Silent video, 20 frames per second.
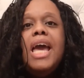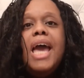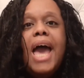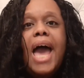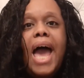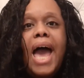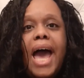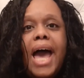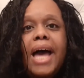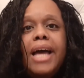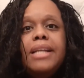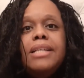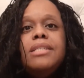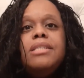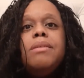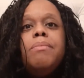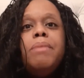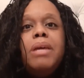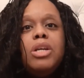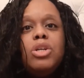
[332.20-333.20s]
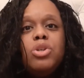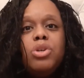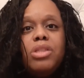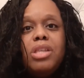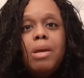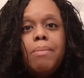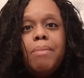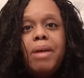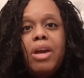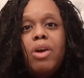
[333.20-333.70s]
and make sure
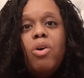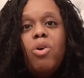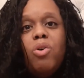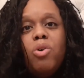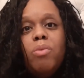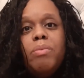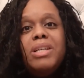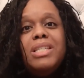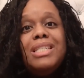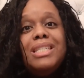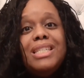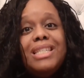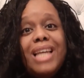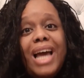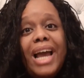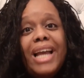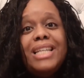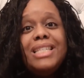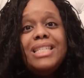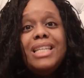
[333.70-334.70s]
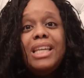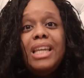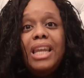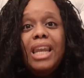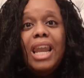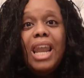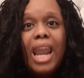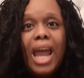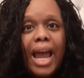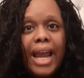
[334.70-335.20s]
that my home is nice
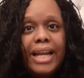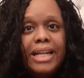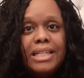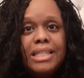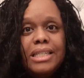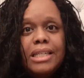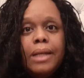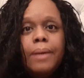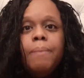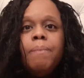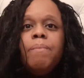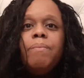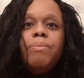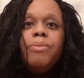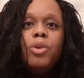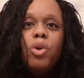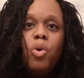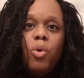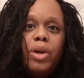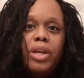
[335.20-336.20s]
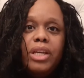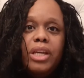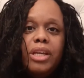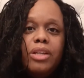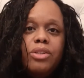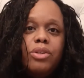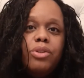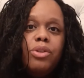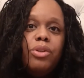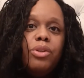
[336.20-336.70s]
and light going
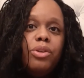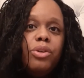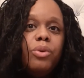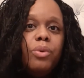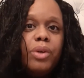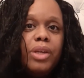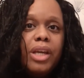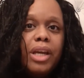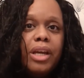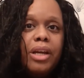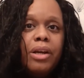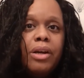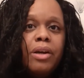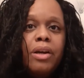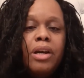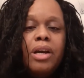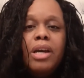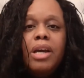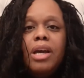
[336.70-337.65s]
into the new year.